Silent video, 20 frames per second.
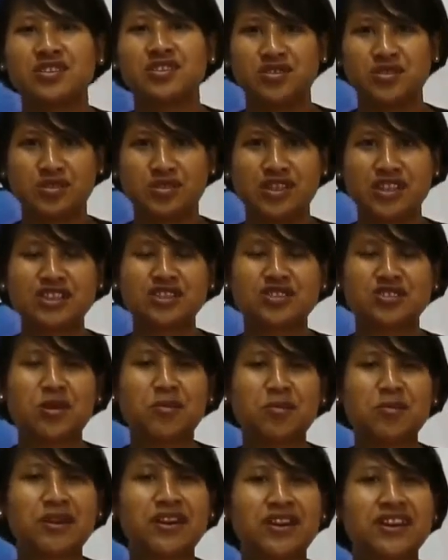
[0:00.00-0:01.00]
today's
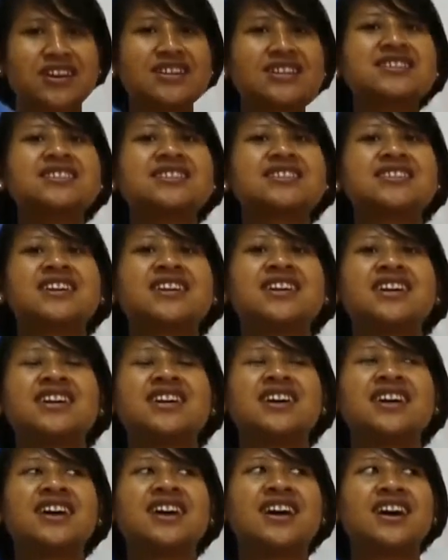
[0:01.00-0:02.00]
topic is
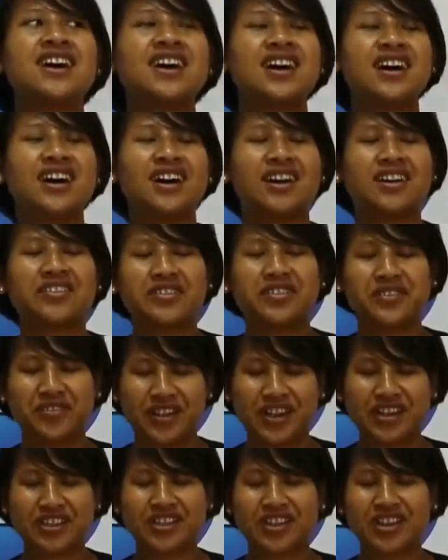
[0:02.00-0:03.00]

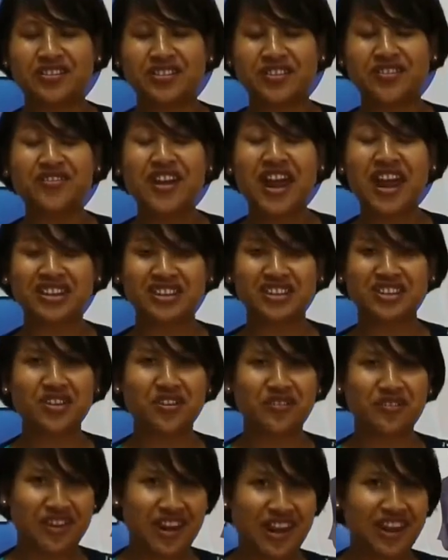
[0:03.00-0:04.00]
Refraction
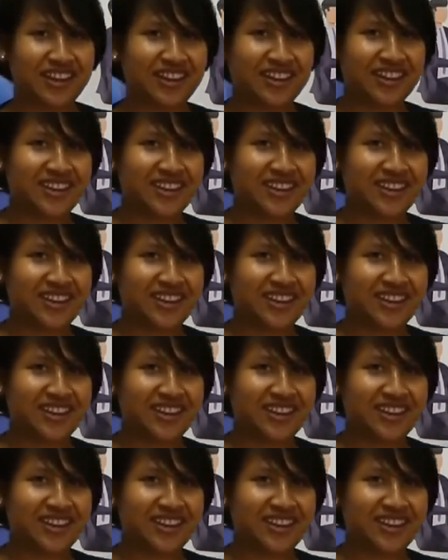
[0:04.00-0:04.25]
of Light.